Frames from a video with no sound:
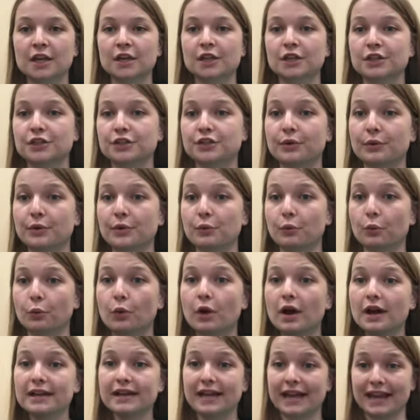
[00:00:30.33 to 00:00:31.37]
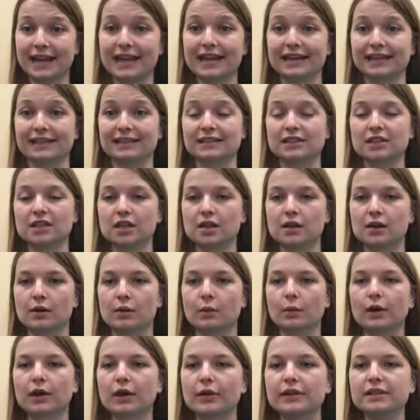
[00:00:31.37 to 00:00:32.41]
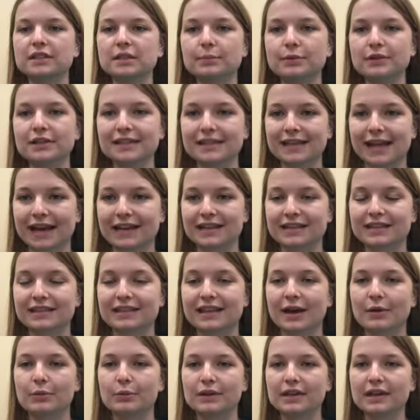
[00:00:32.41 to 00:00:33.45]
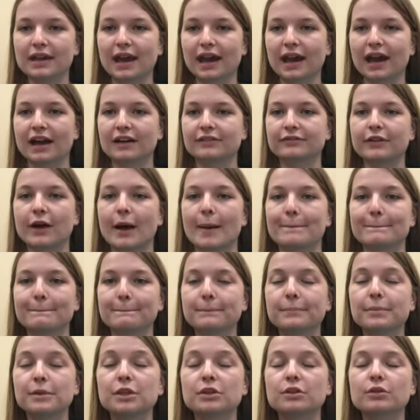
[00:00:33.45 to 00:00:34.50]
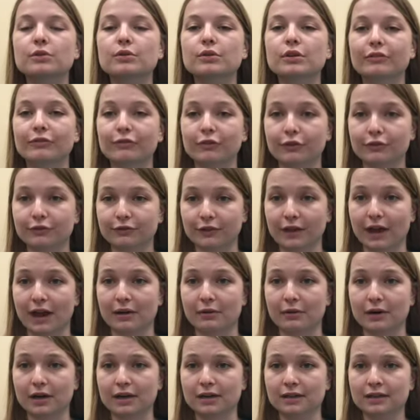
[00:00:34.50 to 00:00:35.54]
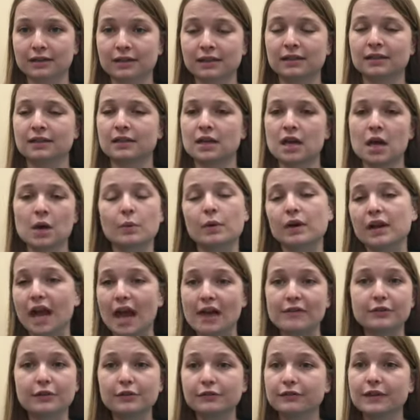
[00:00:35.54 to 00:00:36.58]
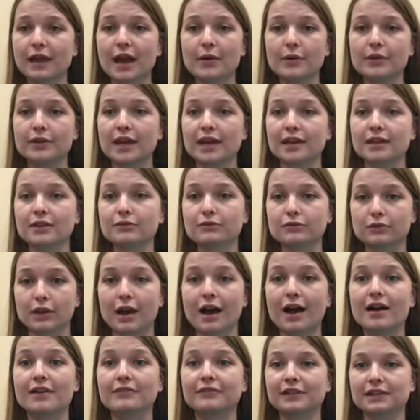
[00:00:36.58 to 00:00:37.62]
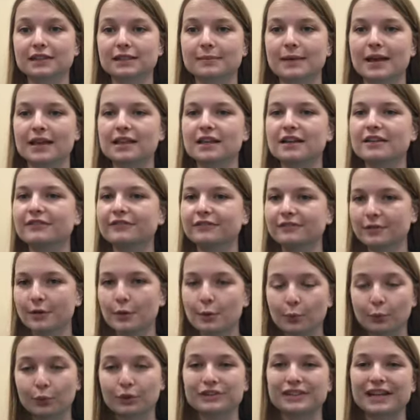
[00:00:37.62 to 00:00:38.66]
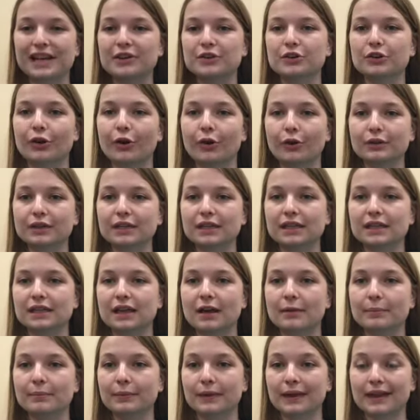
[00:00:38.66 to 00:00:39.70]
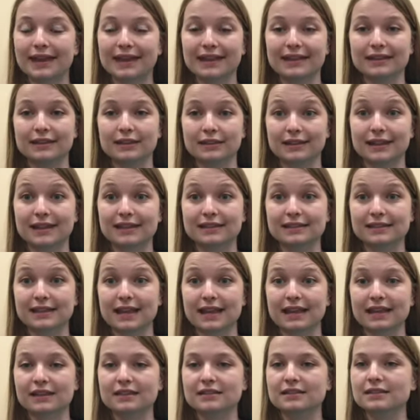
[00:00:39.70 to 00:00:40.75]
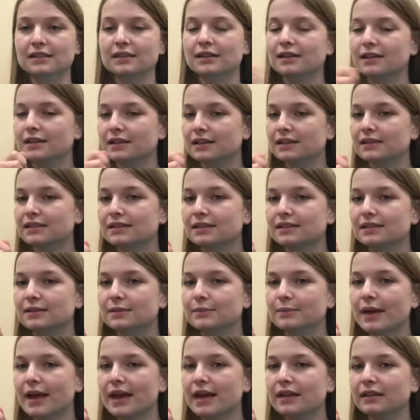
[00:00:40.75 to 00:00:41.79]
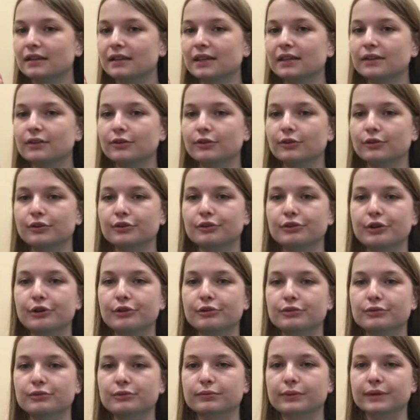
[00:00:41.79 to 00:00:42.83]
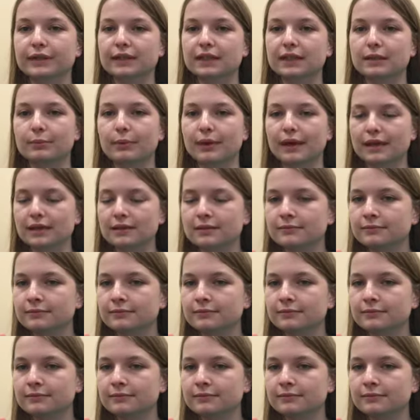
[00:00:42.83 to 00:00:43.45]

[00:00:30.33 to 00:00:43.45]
So in one hand, we're going to pretend that we have a beautiful flower. Whatever flower that you love the smell of, pretend you're holding it up in this hand. Smell in through your nose really big.